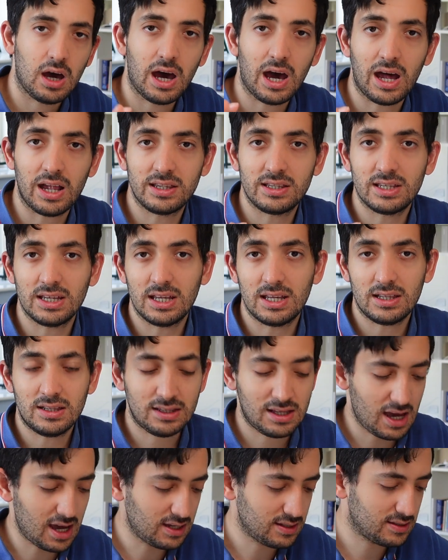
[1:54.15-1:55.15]
and the
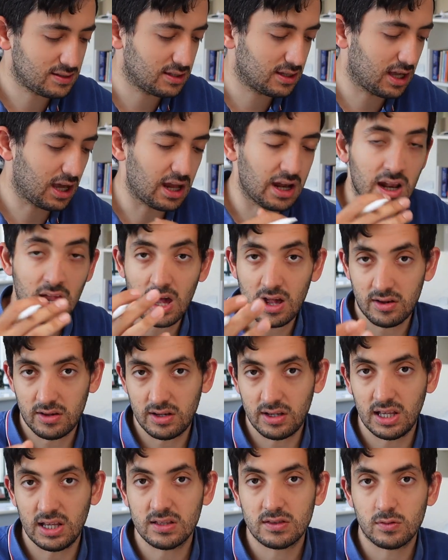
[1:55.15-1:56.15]
test
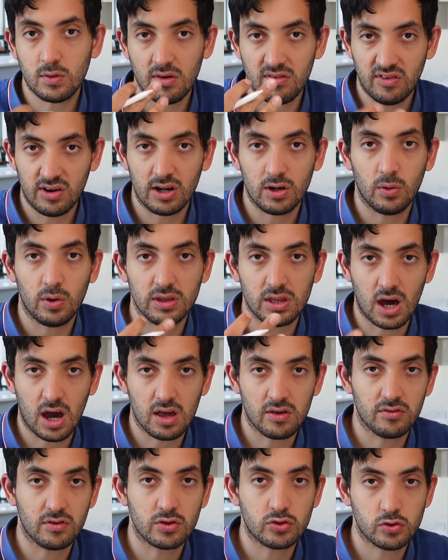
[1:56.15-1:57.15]
needs to evaluate
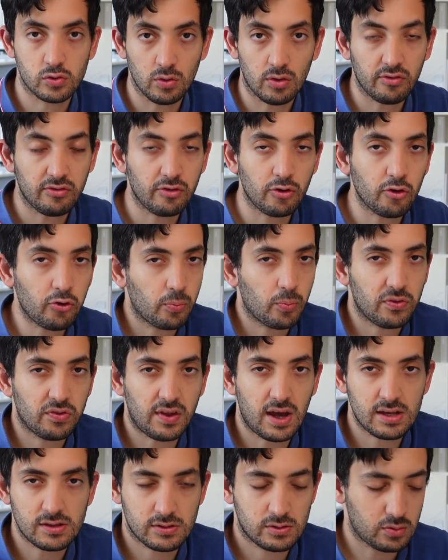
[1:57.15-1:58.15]
either true or false, but
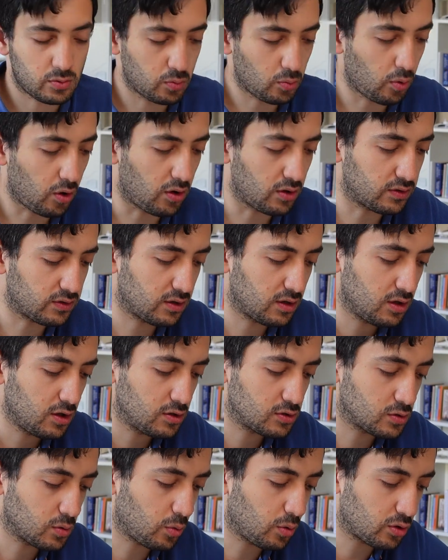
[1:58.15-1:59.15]
test on what?
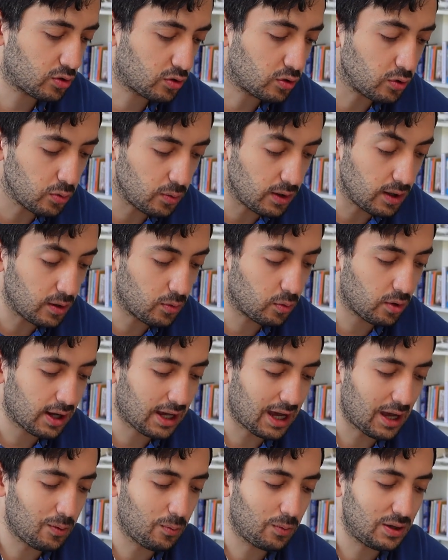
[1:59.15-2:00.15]
So what
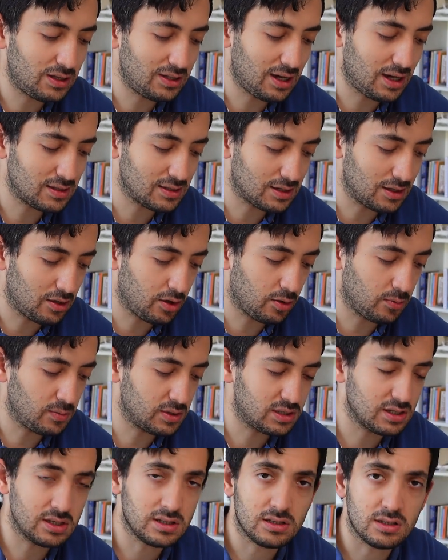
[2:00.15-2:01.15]
can we test in Home
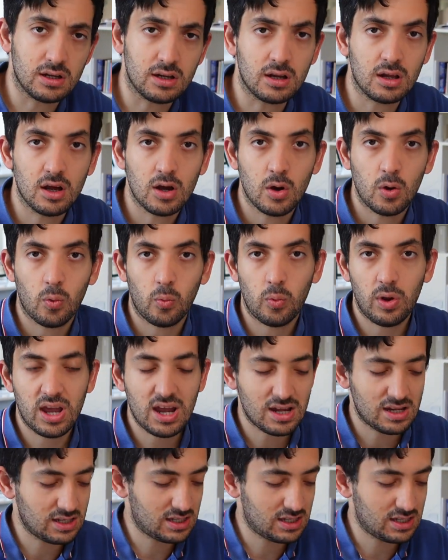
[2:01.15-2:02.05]
Assistant? We can